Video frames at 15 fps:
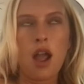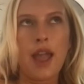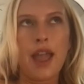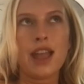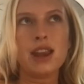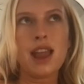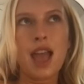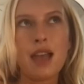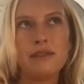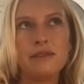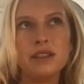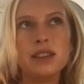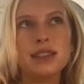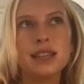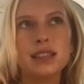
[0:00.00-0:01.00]
And
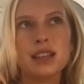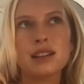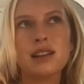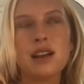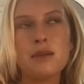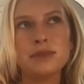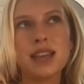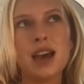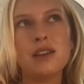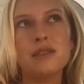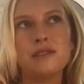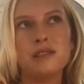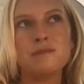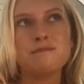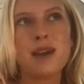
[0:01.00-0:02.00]
everything that comes out of
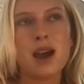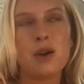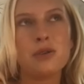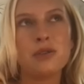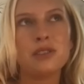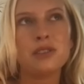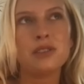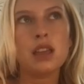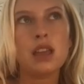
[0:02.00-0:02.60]
her mouth